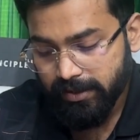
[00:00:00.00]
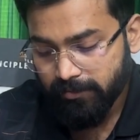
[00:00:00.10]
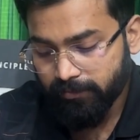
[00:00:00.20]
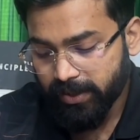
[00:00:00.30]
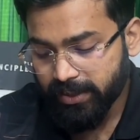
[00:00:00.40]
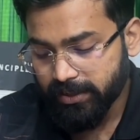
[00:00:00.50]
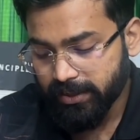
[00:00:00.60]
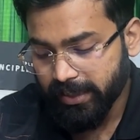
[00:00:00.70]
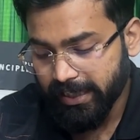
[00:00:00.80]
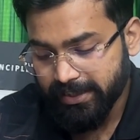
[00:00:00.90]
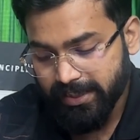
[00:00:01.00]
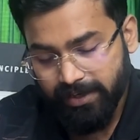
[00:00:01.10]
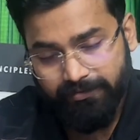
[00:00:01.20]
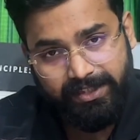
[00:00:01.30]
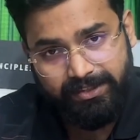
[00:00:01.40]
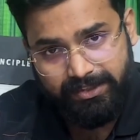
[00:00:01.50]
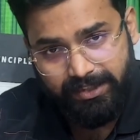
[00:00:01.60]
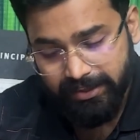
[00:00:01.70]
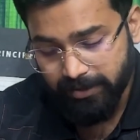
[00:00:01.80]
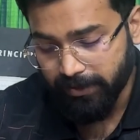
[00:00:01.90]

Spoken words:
But if it is a C3